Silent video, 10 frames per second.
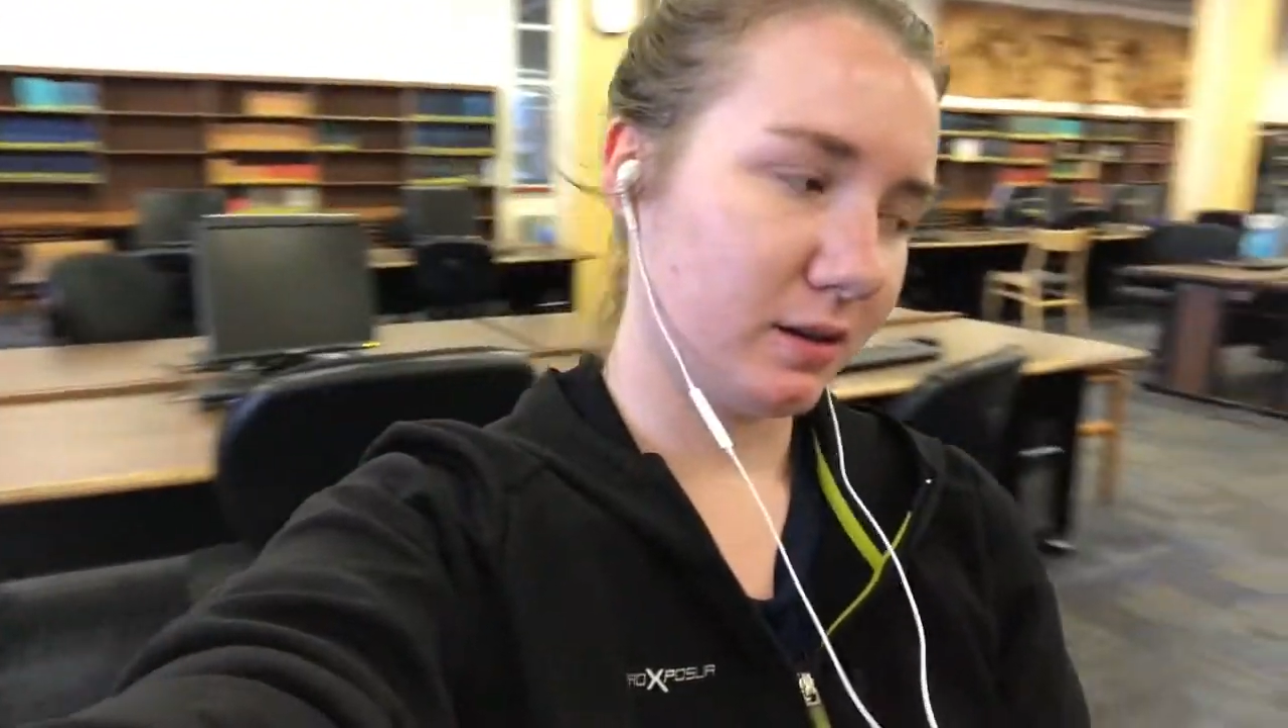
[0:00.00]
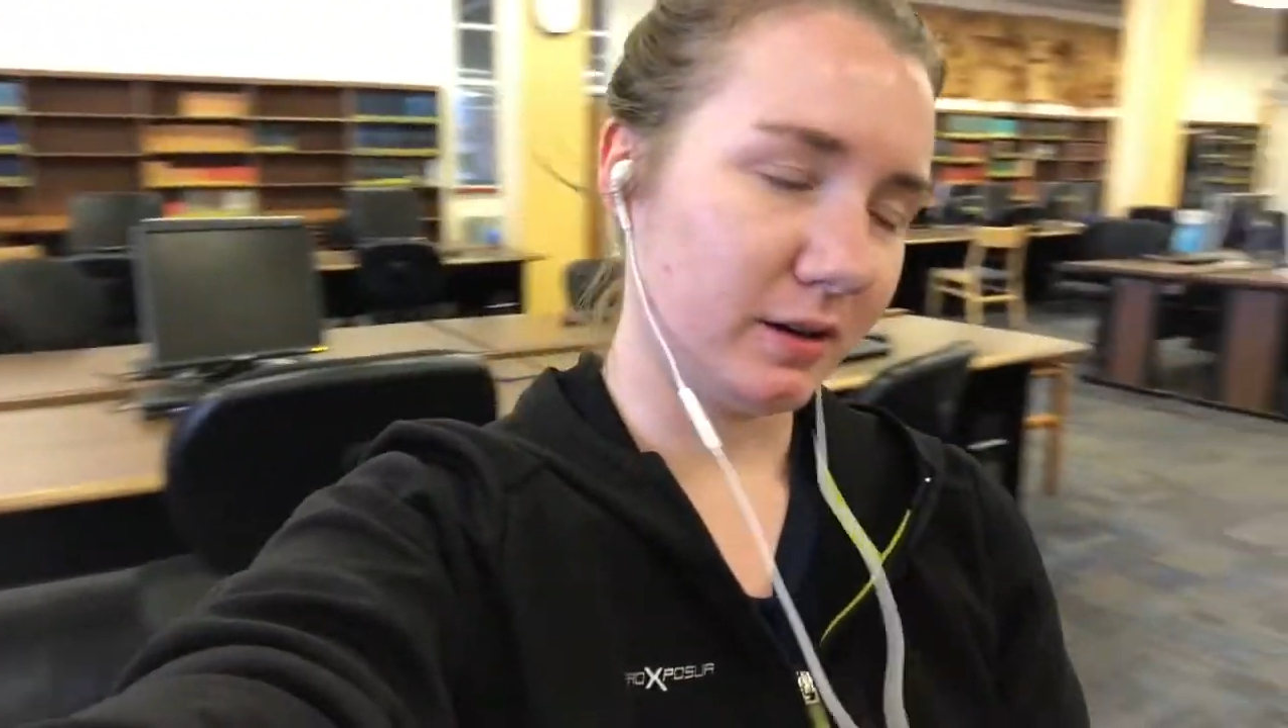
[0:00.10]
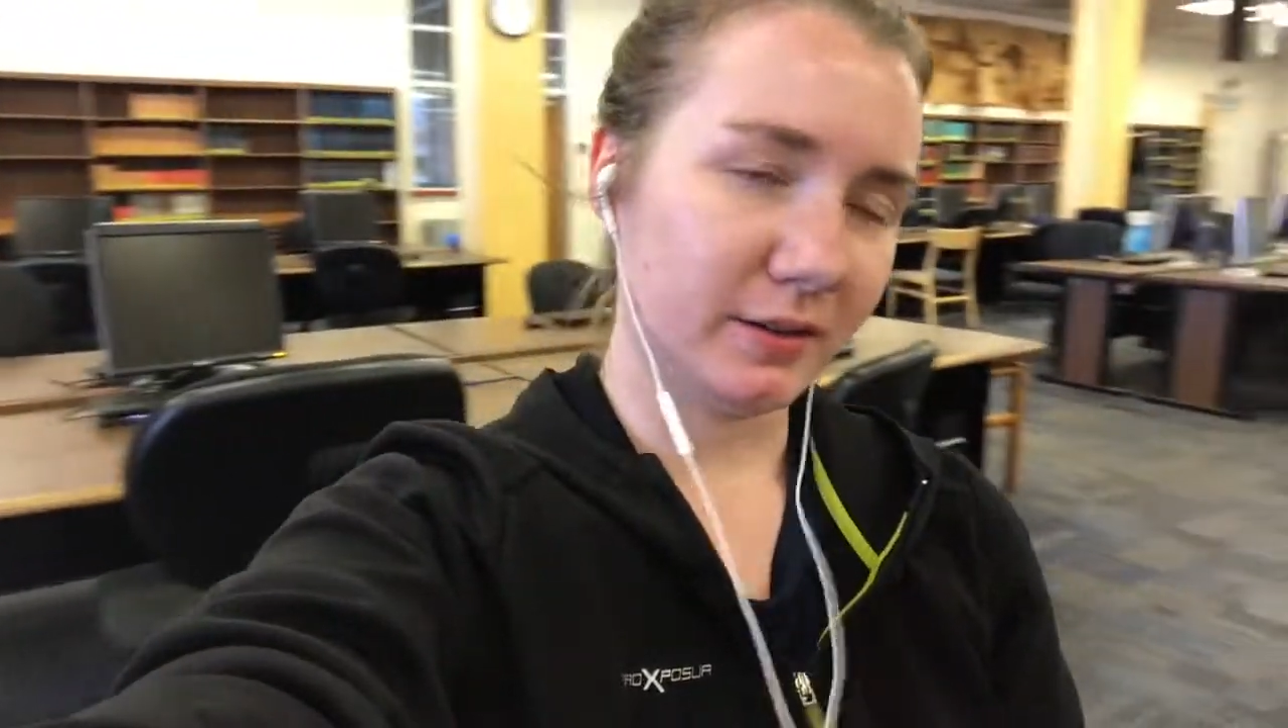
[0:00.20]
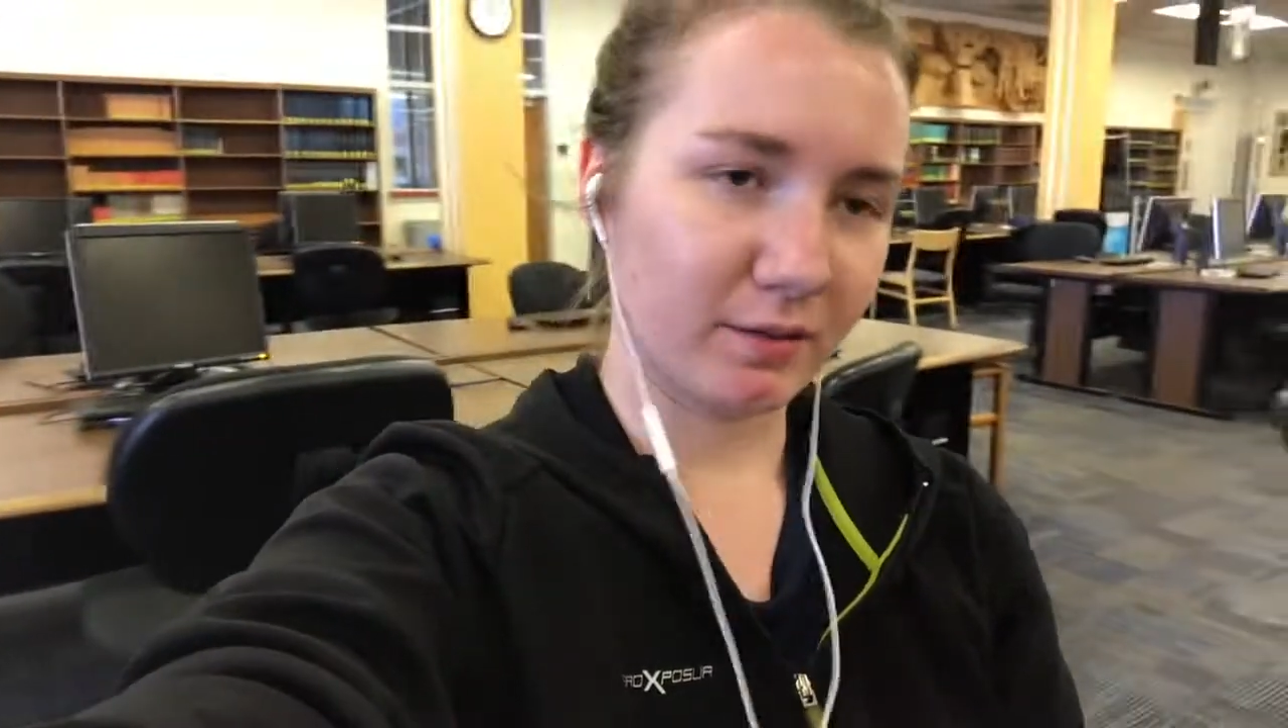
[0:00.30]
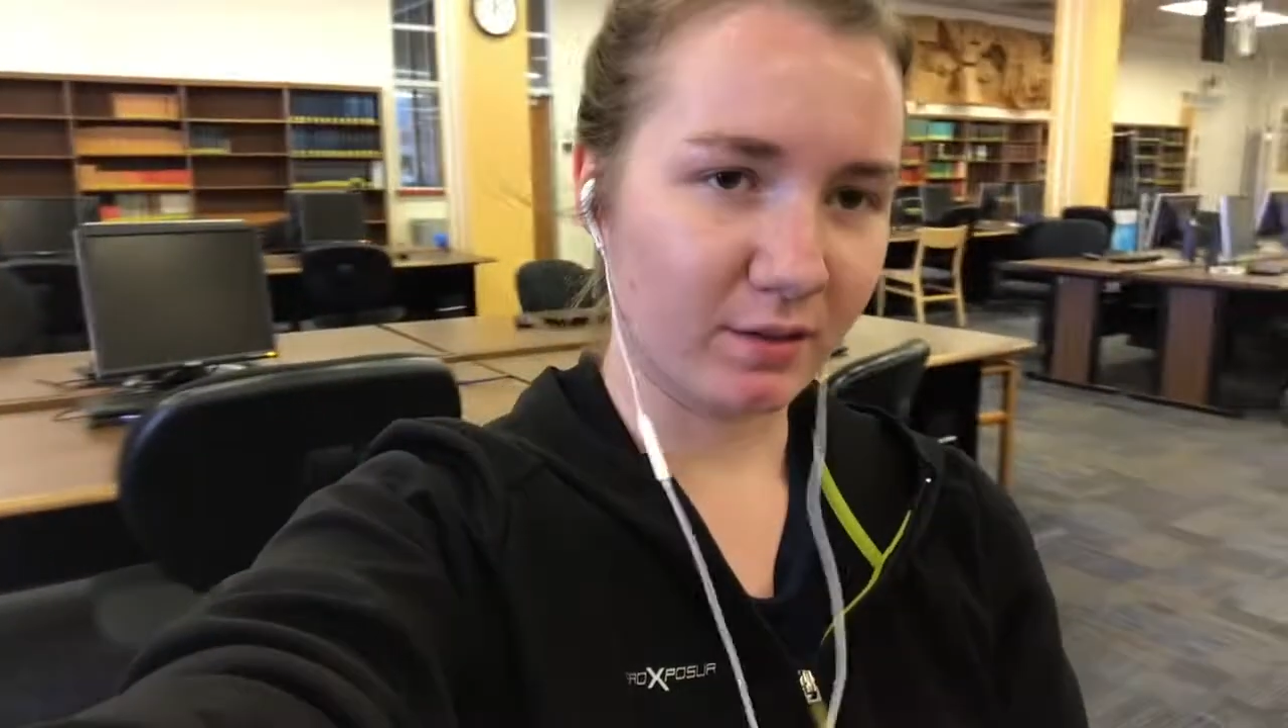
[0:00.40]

And that